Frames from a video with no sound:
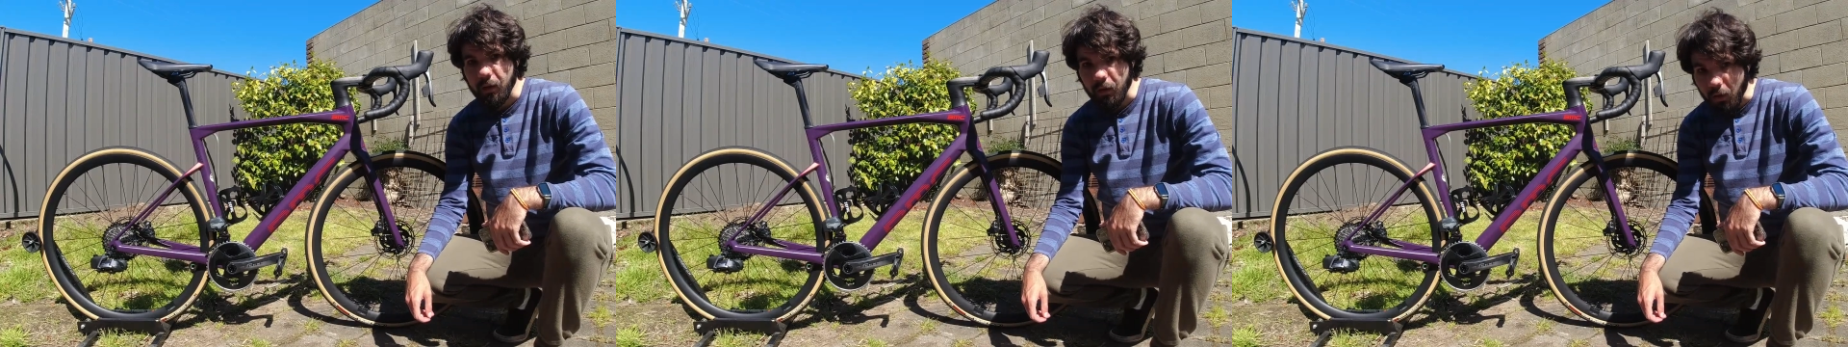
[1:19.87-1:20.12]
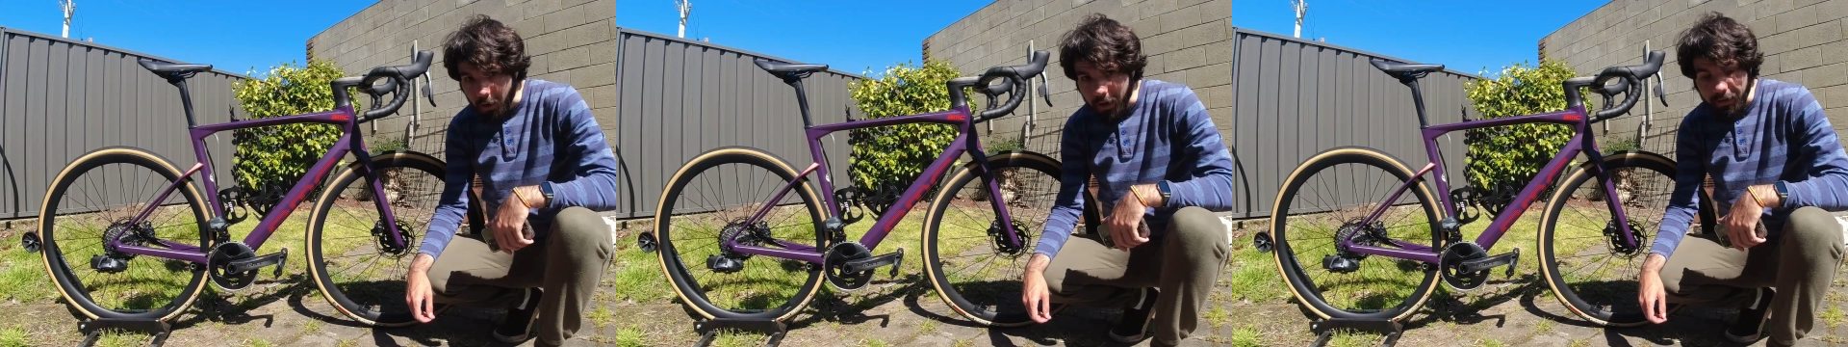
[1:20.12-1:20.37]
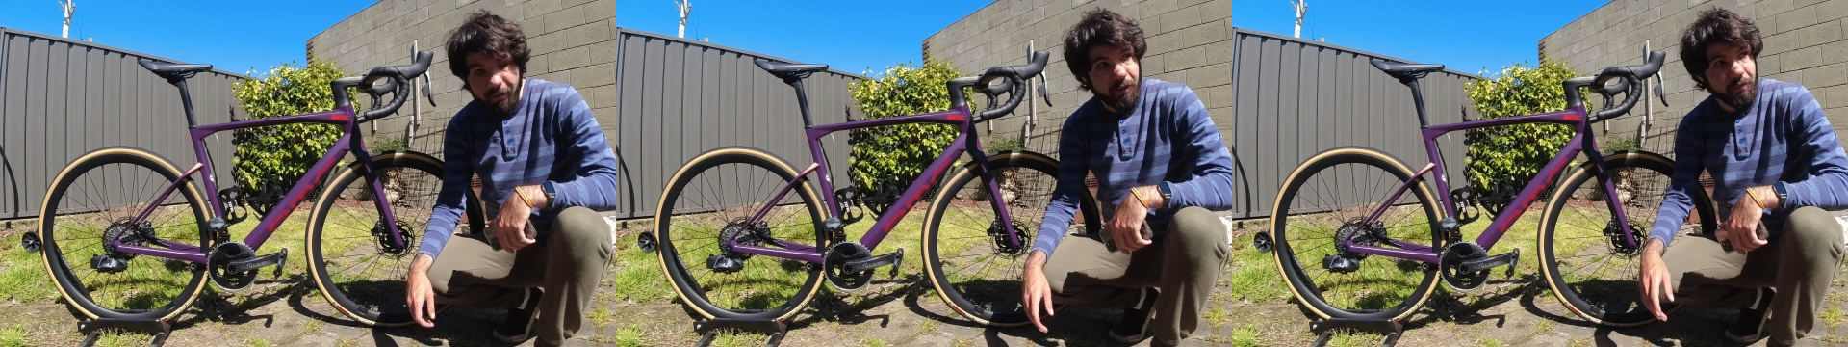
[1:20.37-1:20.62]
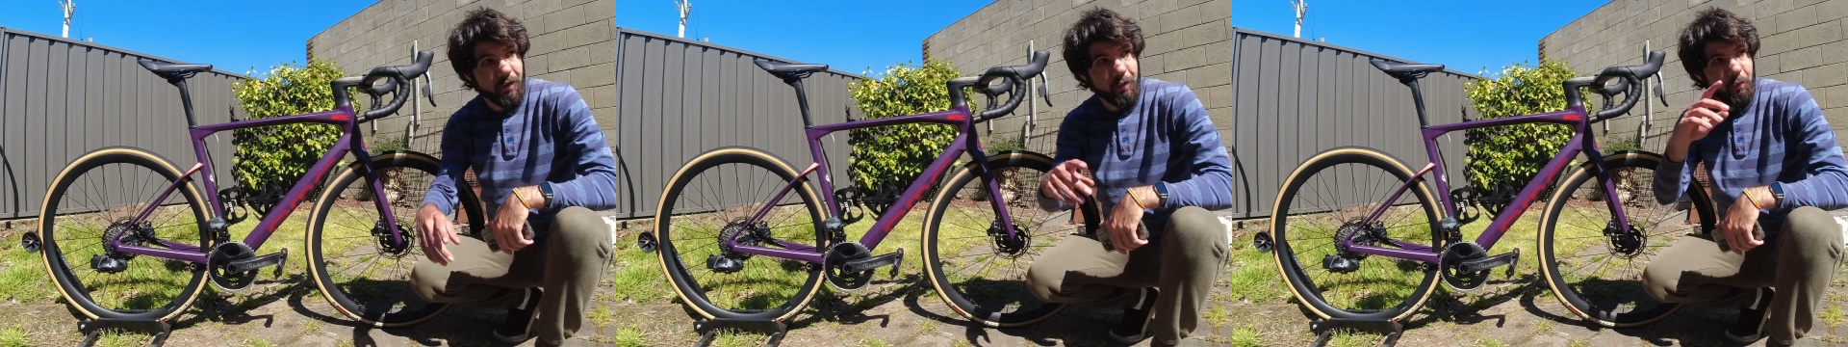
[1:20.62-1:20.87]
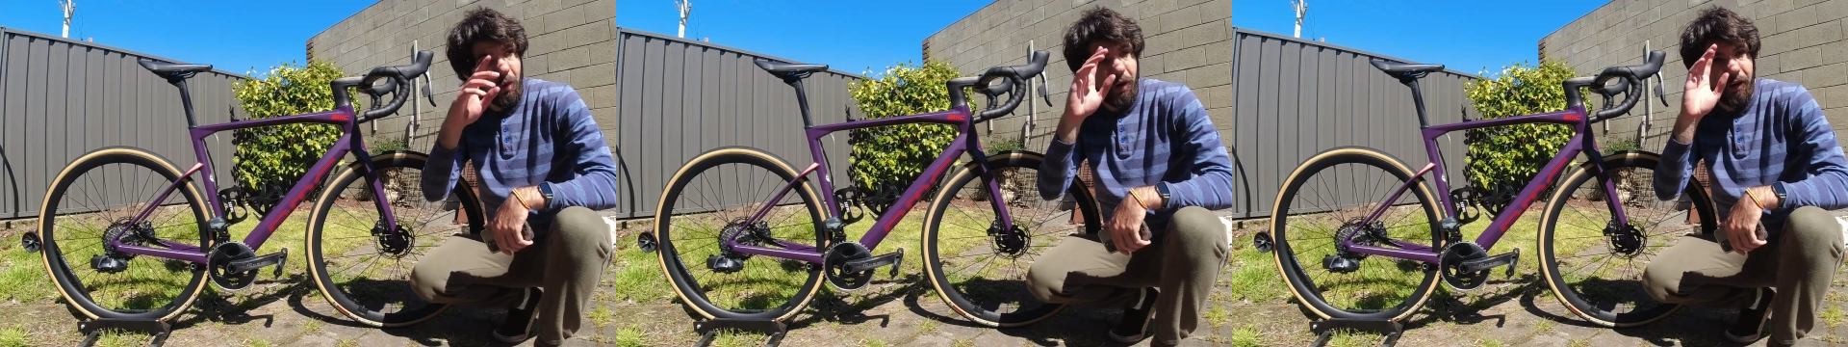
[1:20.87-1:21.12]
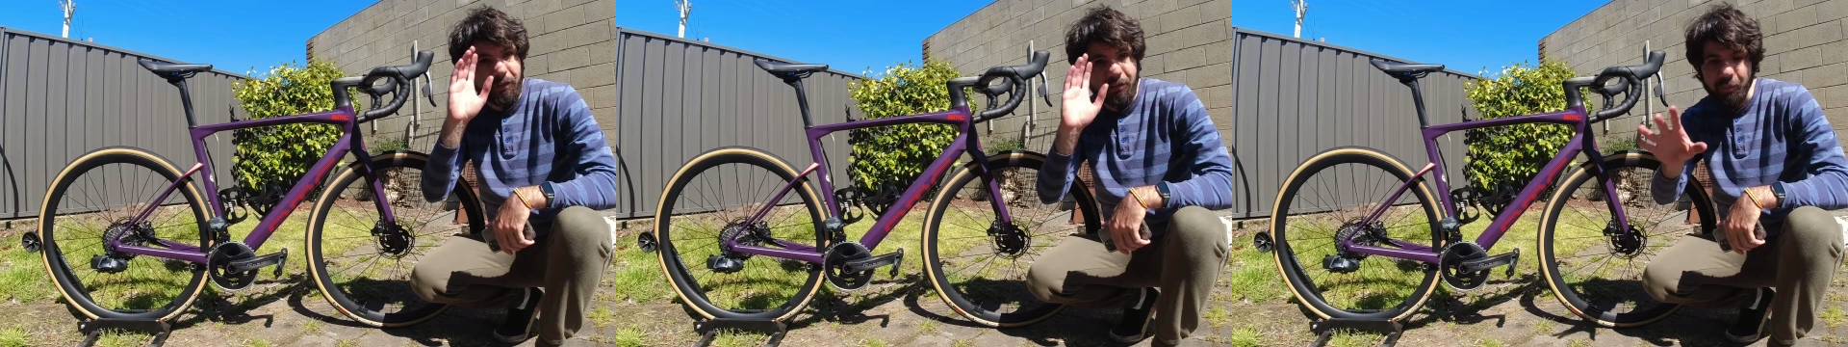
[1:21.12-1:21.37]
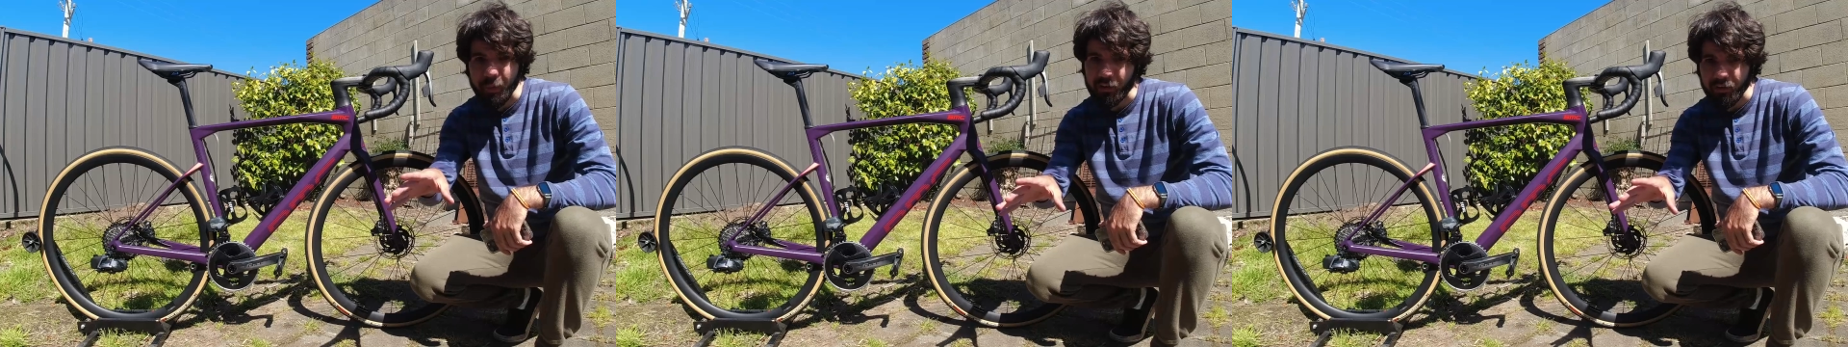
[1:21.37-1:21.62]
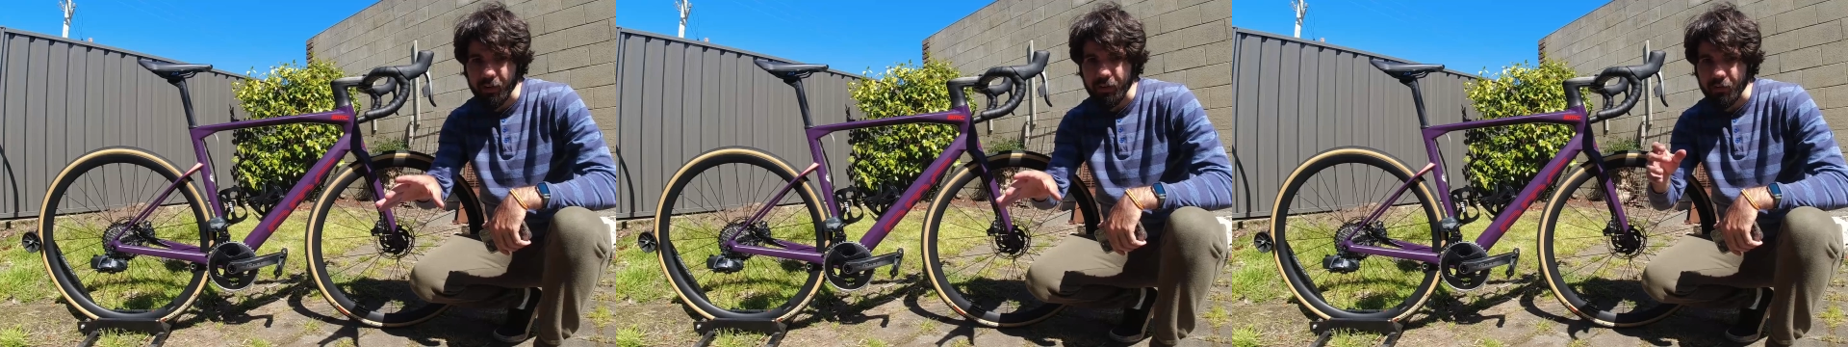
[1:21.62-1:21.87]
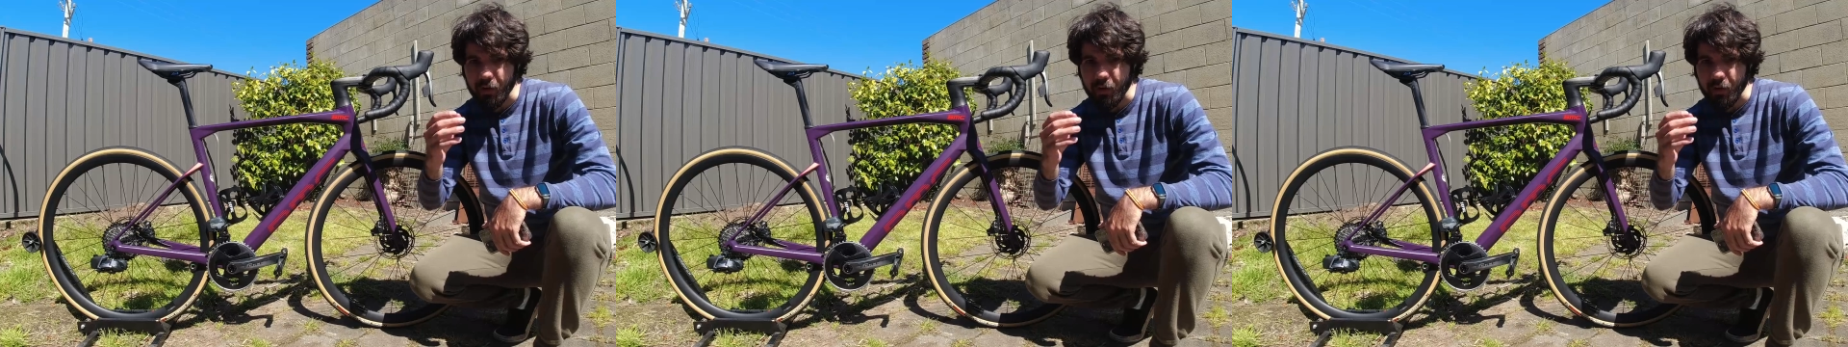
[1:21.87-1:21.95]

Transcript: lighter than my Specialized